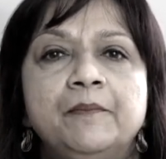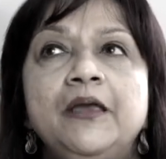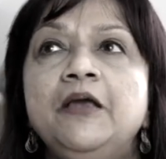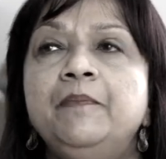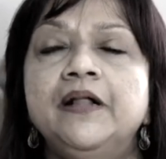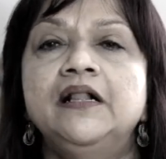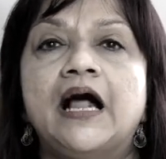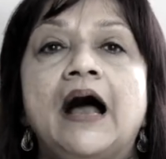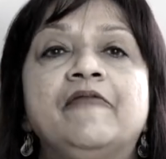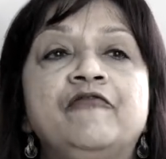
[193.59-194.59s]

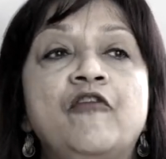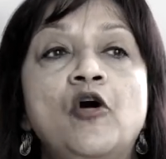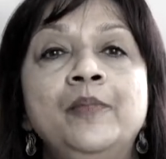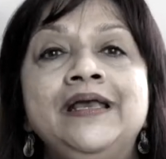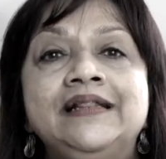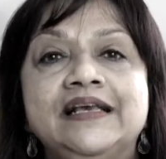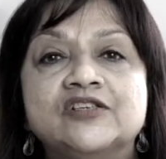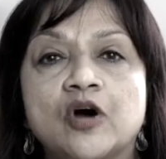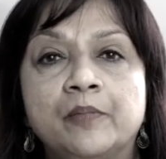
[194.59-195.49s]
People are forming these